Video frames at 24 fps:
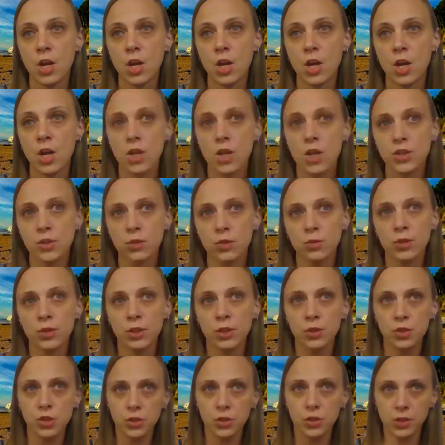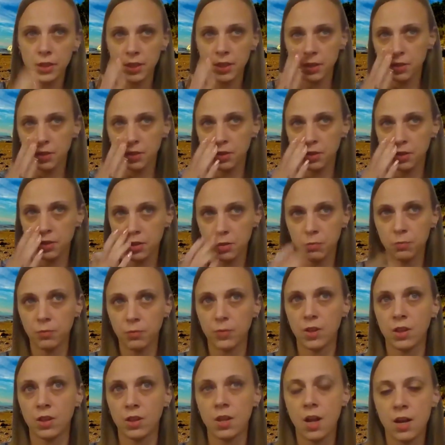So usually, a
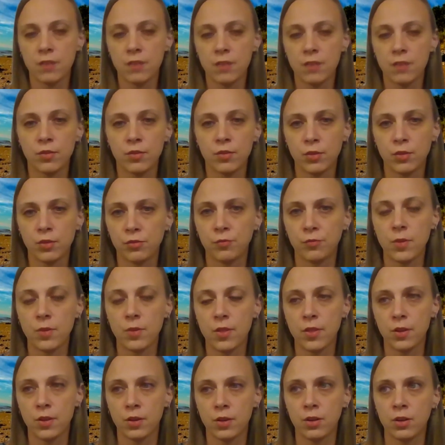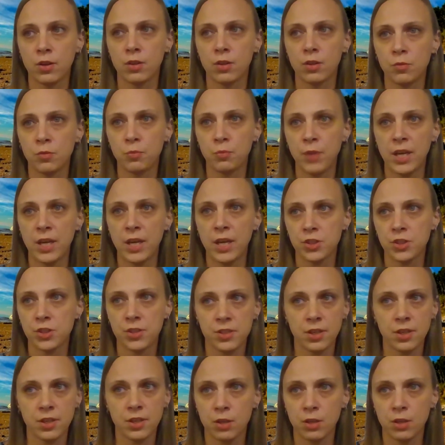lot of the patients
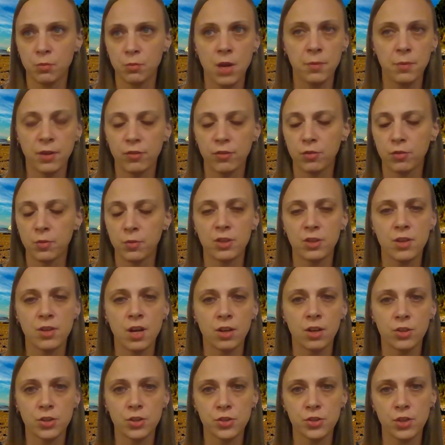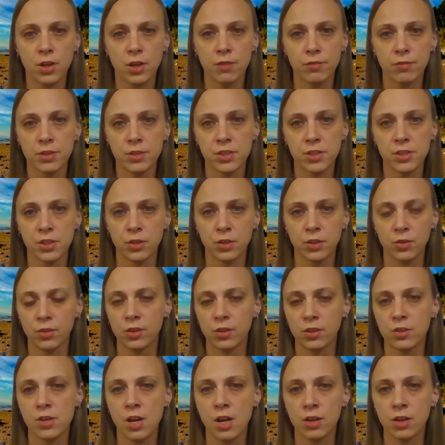end up coming from their doctor's office.
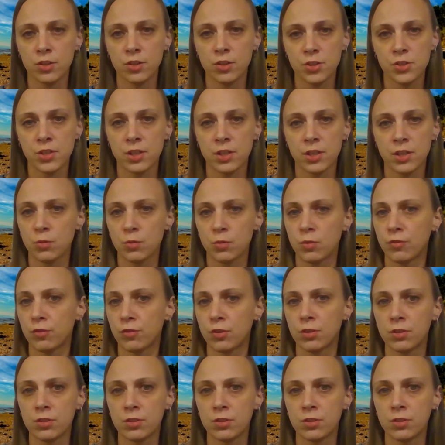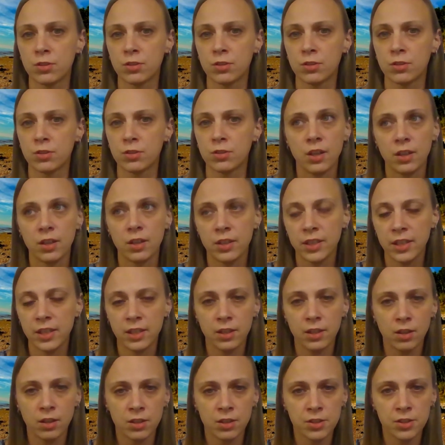Their doctor sent a referral, an
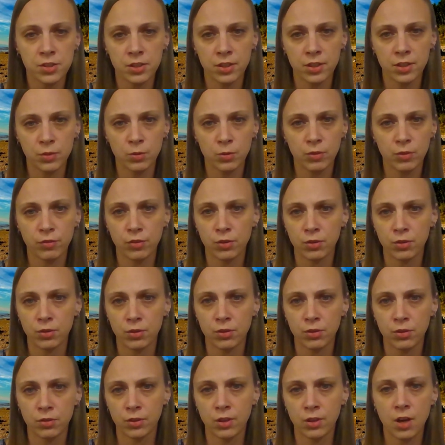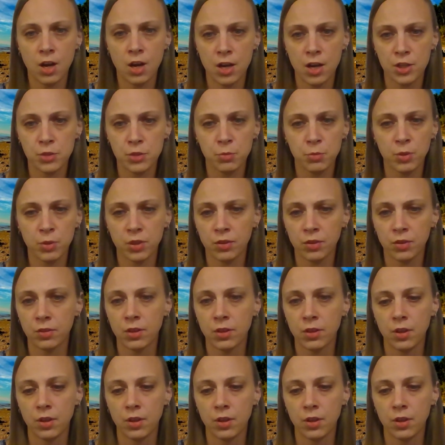ER sent a referral, or a hospital.